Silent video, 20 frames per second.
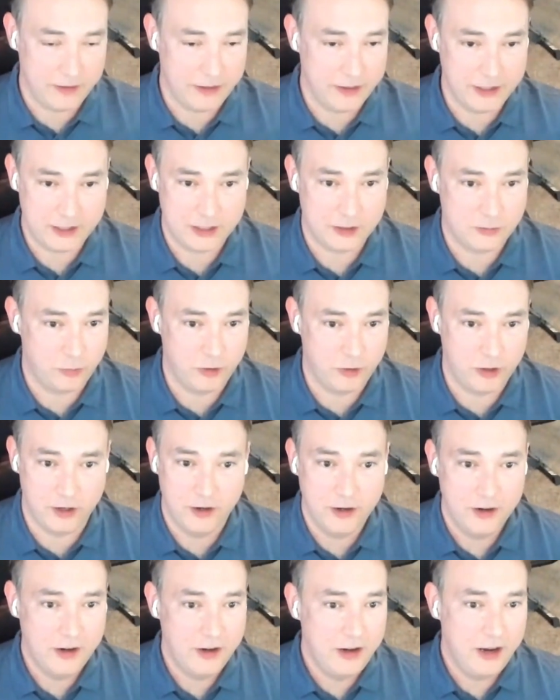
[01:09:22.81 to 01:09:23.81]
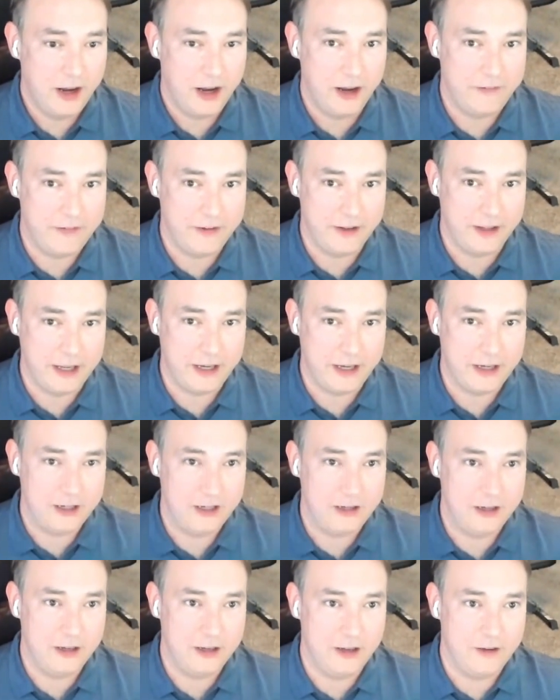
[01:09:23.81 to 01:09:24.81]
And this is where I feel like
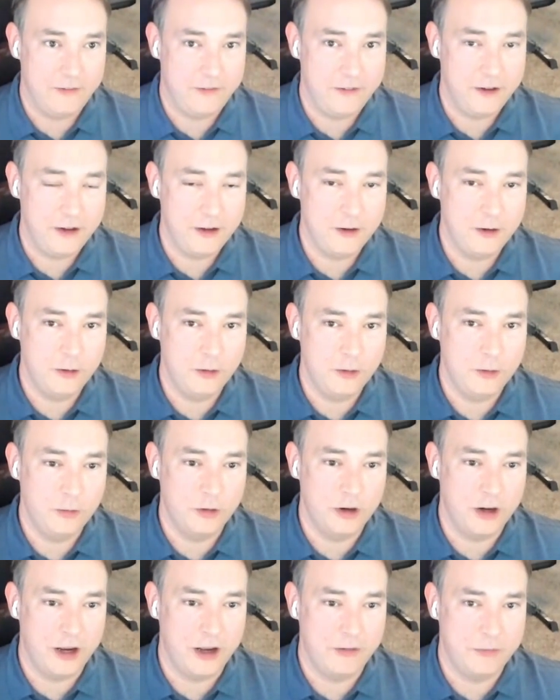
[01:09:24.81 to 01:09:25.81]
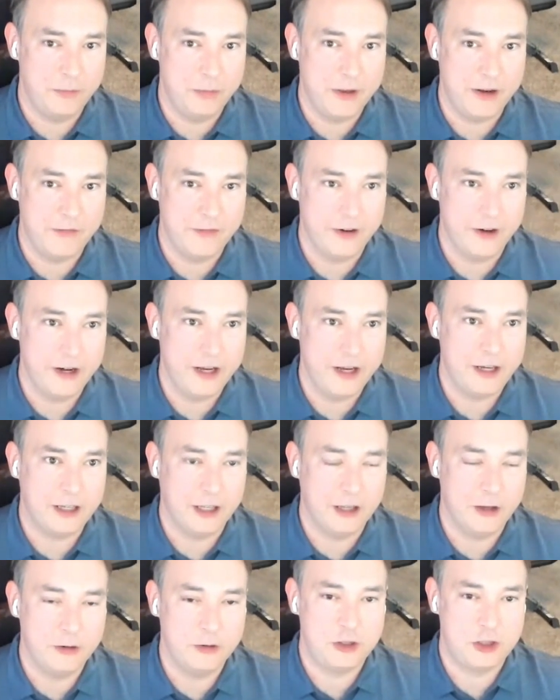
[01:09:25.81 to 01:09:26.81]
if you have been a very
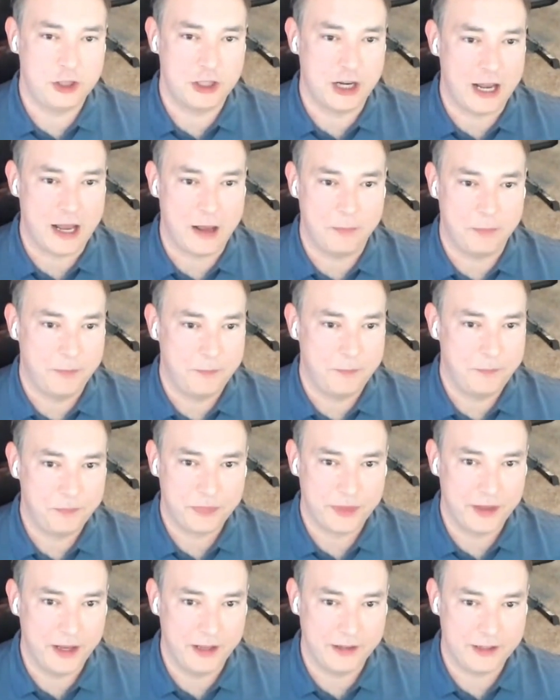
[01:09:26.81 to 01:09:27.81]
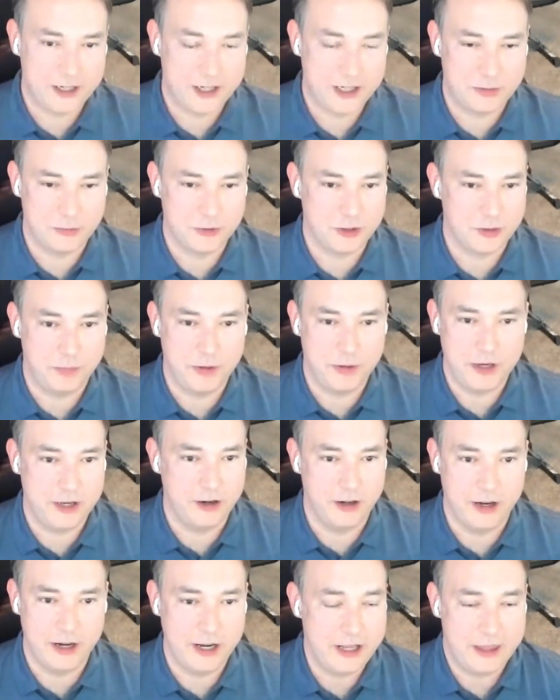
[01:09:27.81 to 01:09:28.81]
closed shop and the customer's opinion
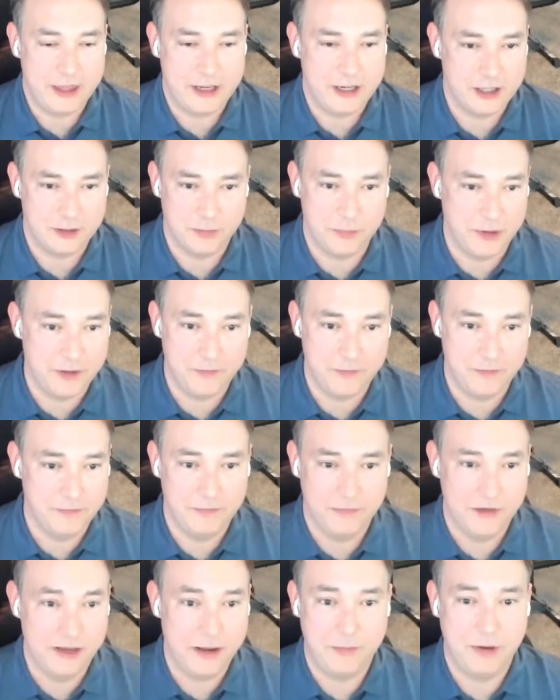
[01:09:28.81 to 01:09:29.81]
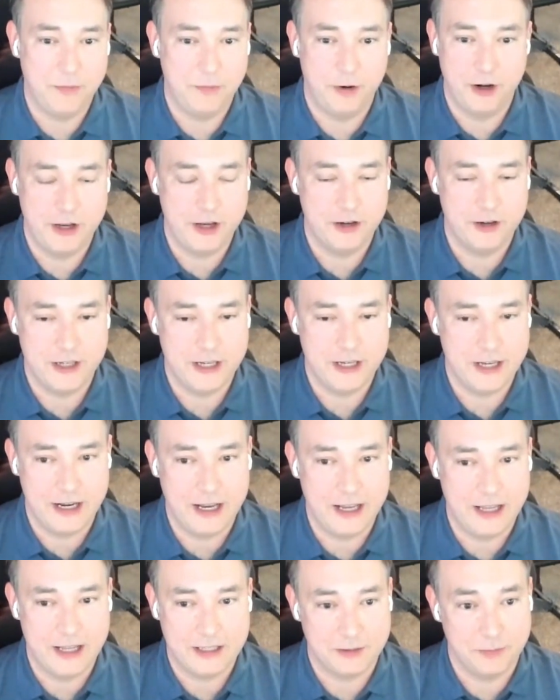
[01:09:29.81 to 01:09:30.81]
on anything has been not been part of your
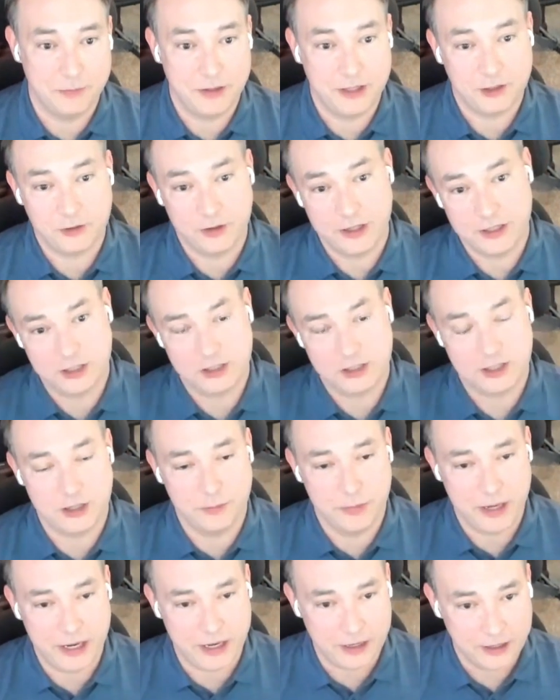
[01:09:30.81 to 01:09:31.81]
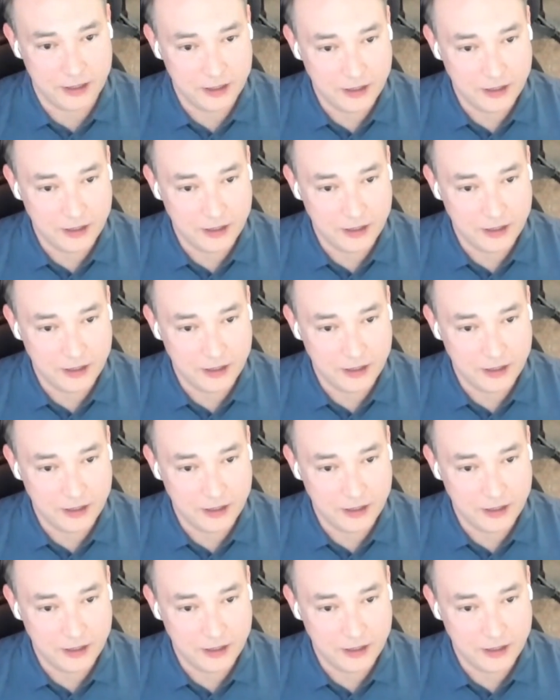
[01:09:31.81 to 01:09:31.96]
DNA, that's a big transition to make.